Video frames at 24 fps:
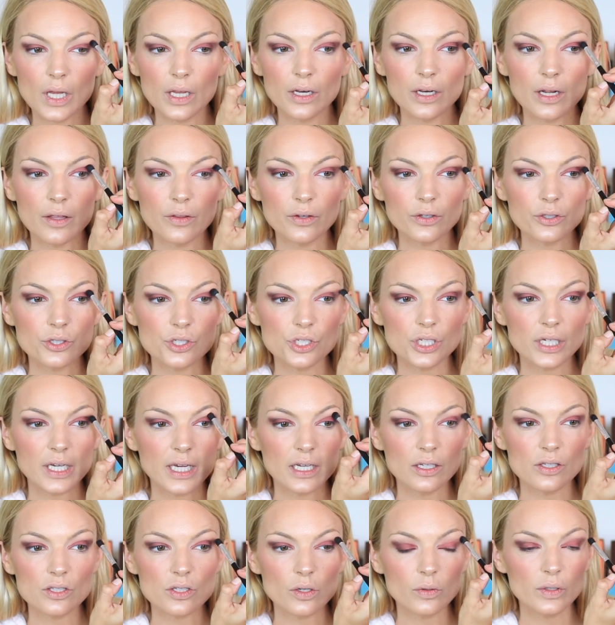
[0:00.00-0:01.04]
another
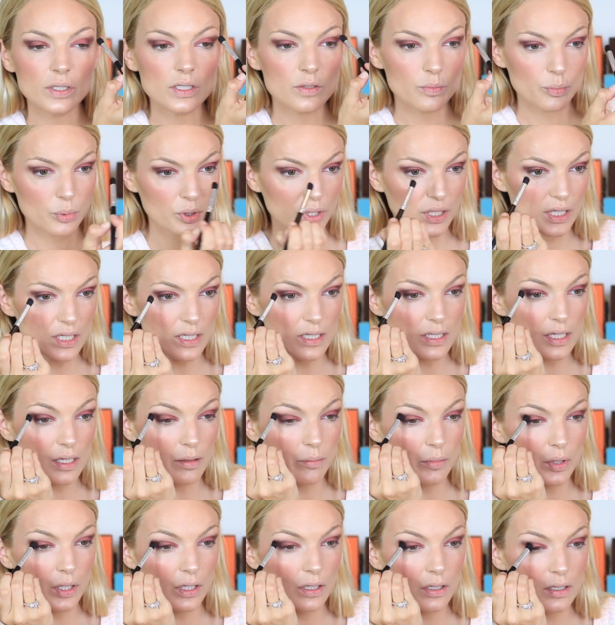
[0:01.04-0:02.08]
shade so it's pretty
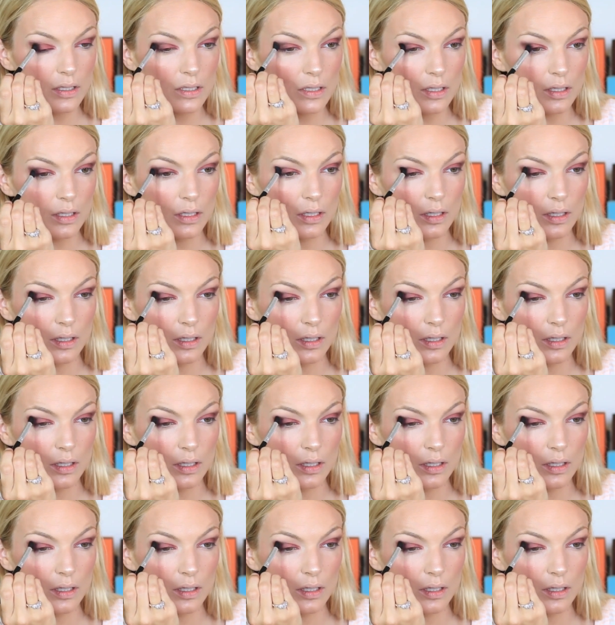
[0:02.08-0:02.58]
seamless.